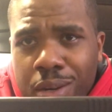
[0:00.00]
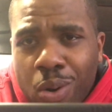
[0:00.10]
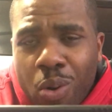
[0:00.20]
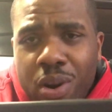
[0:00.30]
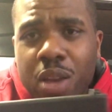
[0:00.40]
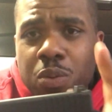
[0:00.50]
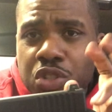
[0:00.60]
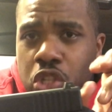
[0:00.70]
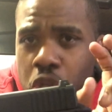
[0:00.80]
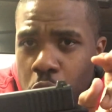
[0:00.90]
or it was
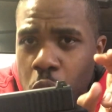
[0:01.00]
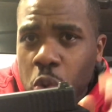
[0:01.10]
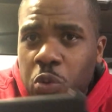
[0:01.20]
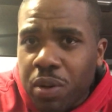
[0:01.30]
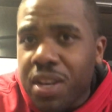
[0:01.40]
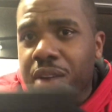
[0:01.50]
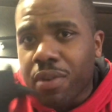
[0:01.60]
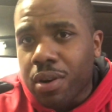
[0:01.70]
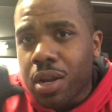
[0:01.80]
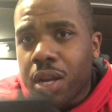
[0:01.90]
used but
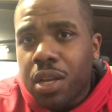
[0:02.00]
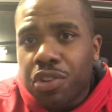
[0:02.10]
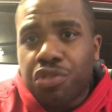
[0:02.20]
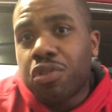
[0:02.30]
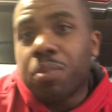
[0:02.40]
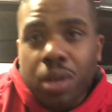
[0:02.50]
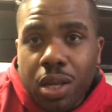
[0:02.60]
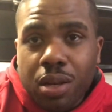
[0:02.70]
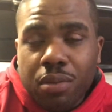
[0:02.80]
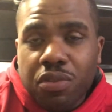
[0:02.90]
never
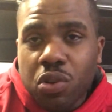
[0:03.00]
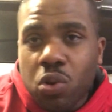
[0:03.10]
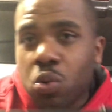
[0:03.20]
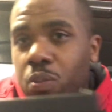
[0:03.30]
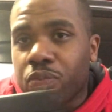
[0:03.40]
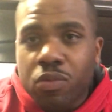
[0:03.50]
distributed to